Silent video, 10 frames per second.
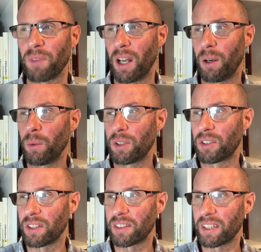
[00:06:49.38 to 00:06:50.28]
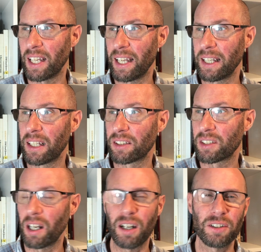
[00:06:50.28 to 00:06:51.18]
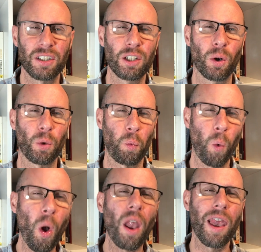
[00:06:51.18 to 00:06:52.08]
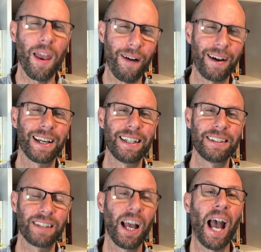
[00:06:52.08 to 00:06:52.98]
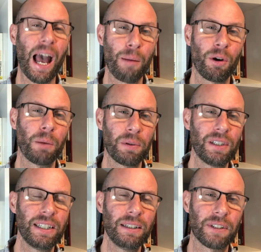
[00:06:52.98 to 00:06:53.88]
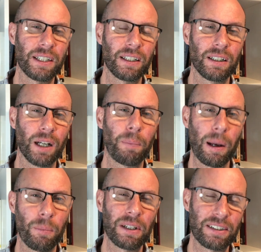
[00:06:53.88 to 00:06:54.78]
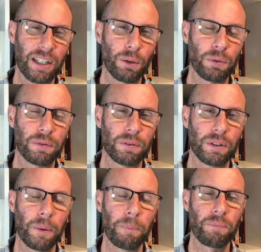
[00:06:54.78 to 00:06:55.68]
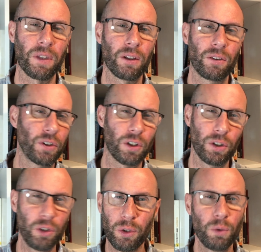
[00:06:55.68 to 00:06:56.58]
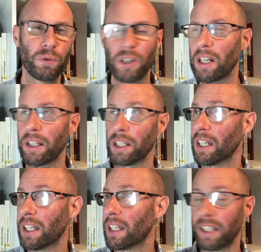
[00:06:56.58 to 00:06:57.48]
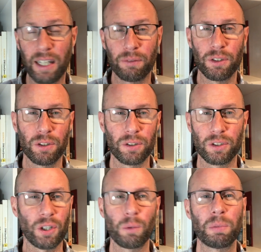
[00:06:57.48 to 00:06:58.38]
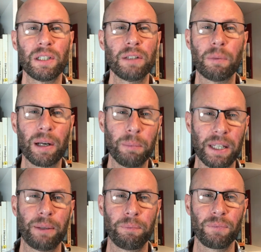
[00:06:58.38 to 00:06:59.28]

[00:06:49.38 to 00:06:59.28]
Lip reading: I would just say, start asking God, what lies am I believing about myself that you, Father in heaven, don't believe about me?